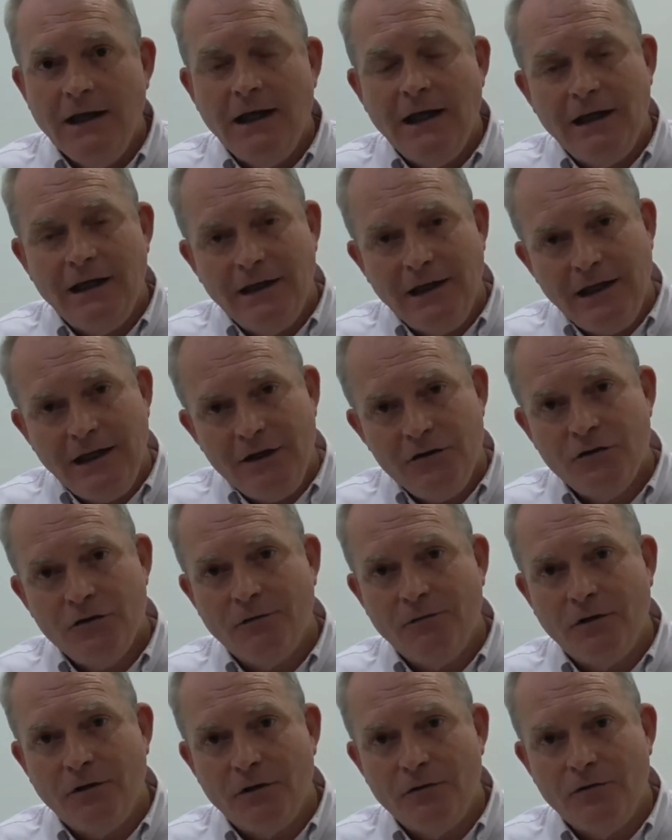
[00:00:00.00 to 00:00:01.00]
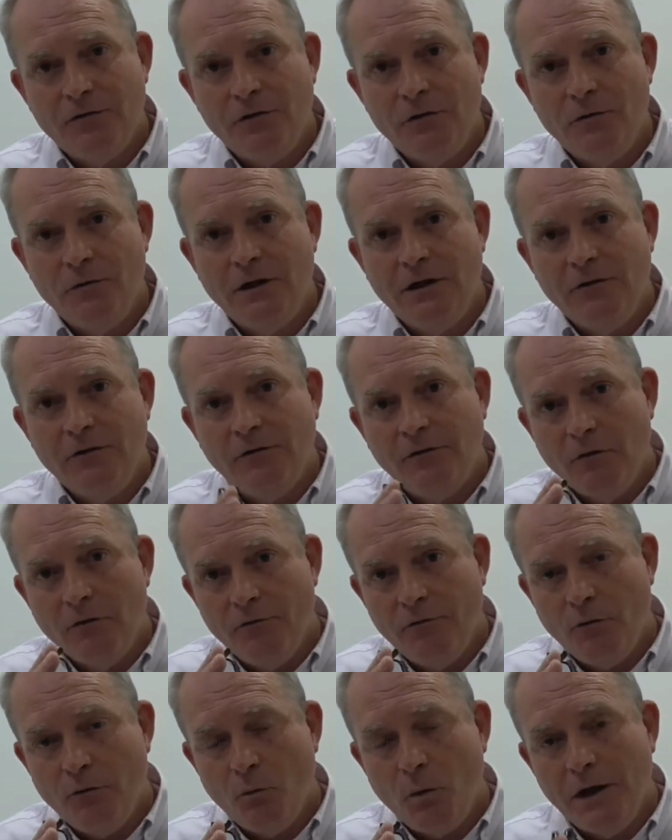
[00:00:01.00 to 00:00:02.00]
in each of those units
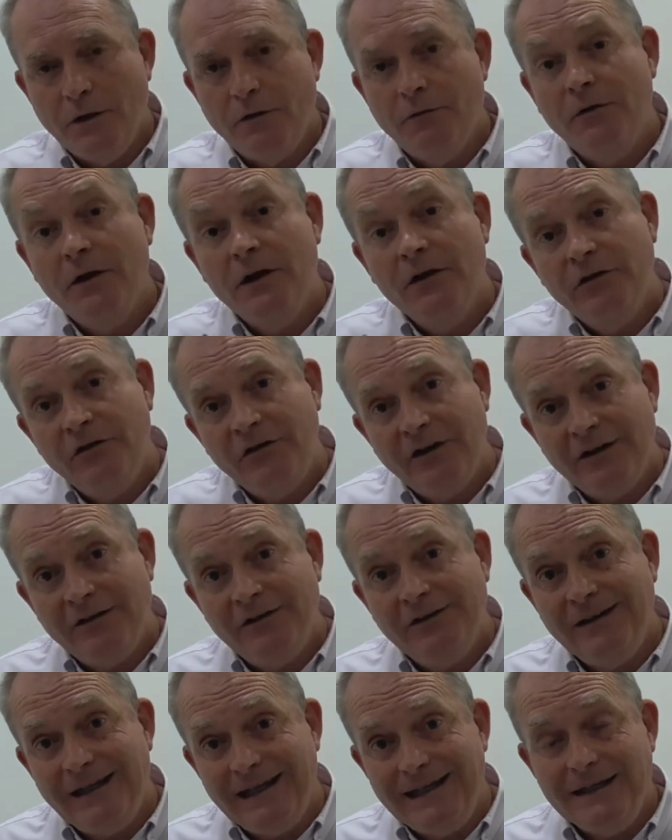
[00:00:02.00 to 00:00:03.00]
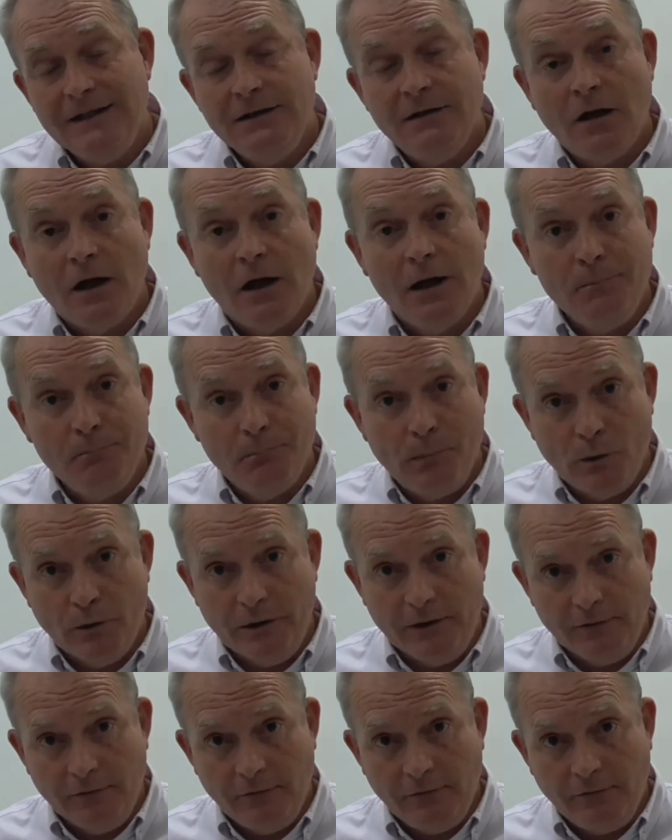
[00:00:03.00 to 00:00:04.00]
for one of 16 time
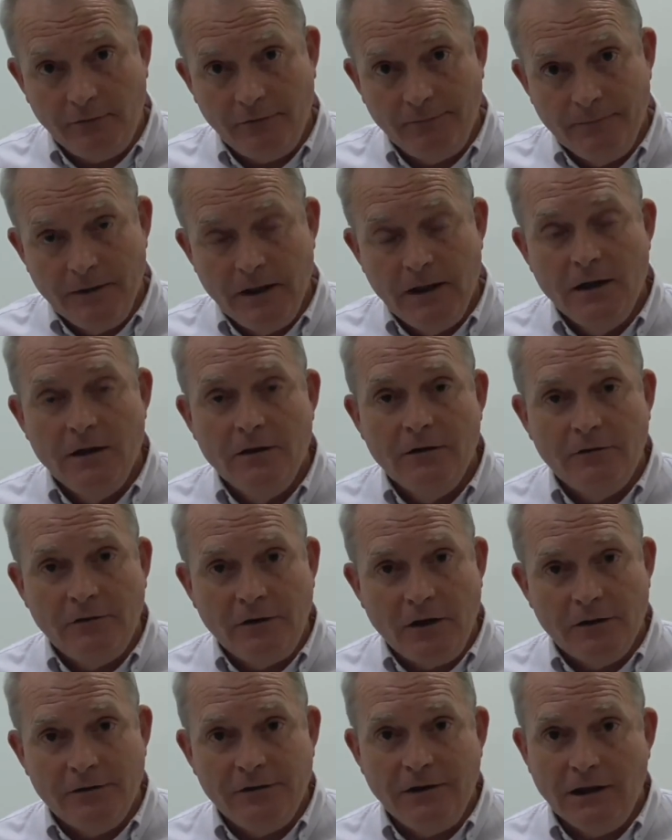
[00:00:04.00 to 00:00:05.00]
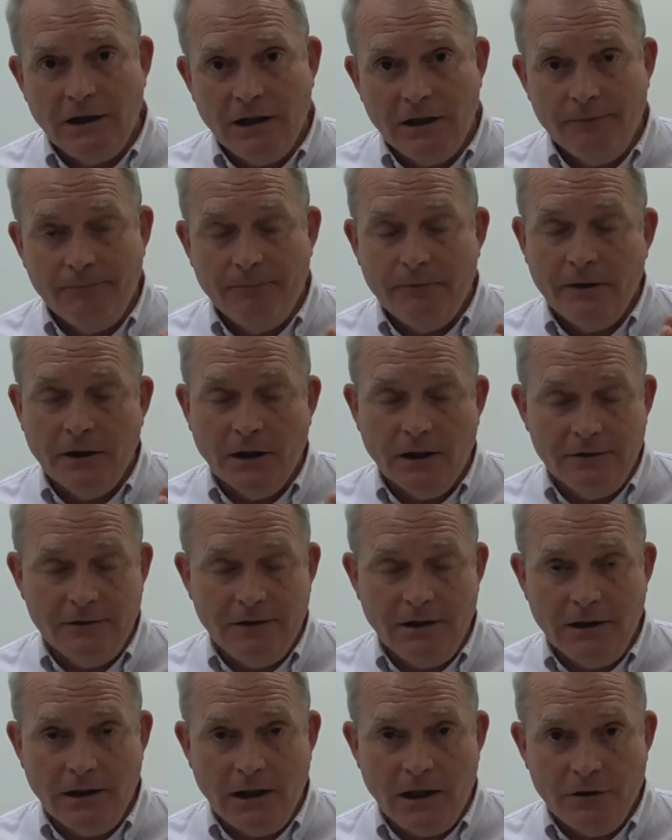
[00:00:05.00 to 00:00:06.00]
points, starting in
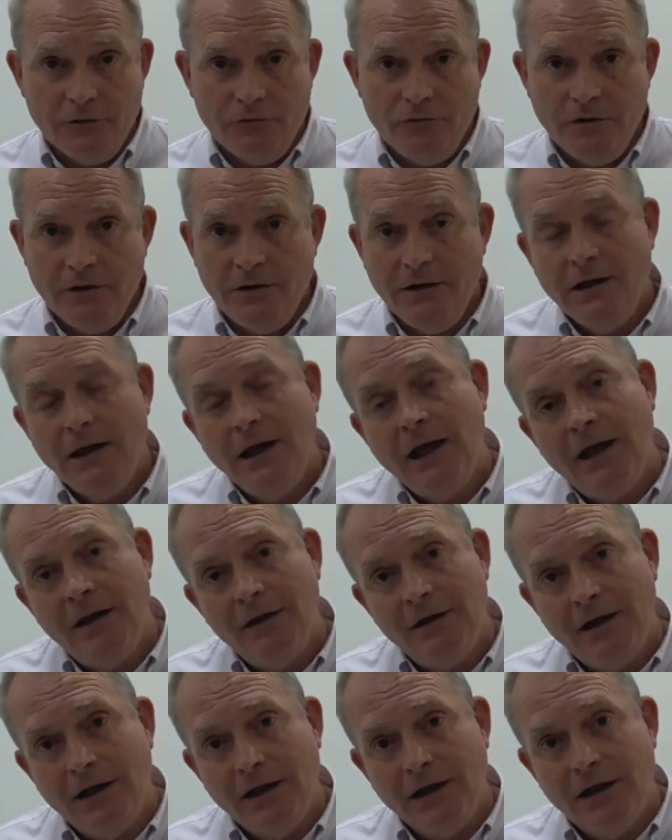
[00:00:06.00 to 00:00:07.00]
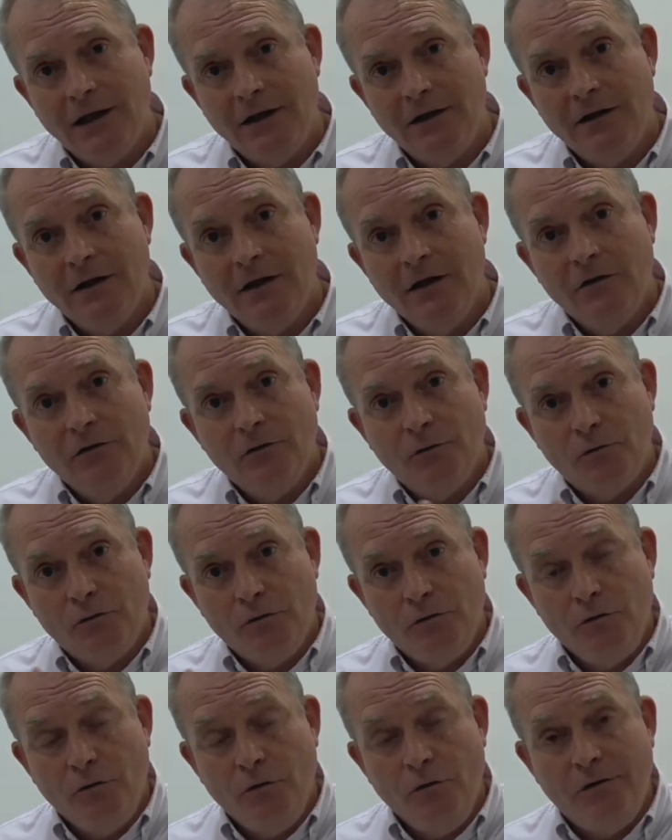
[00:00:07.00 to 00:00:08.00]
1900, ending in sort
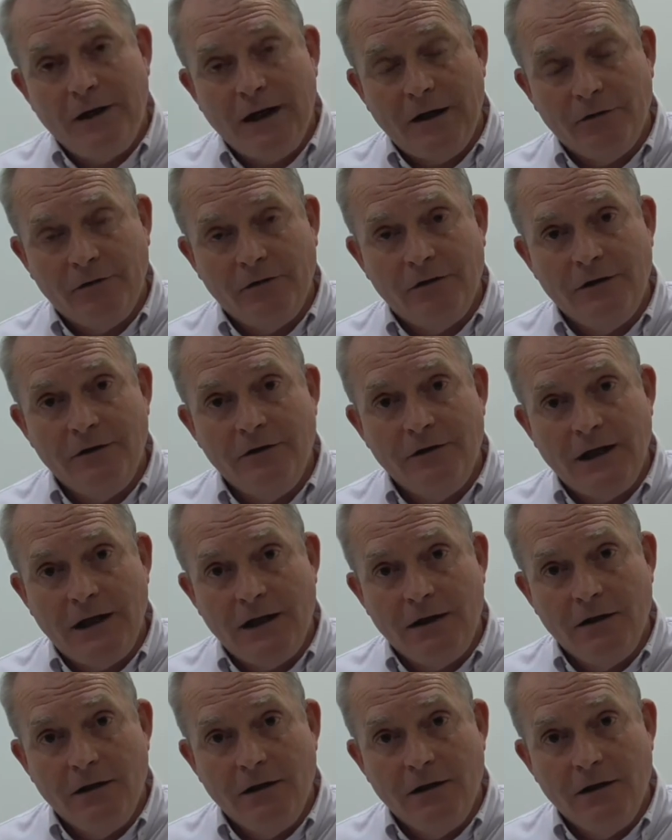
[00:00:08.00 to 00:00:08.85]
of 2010,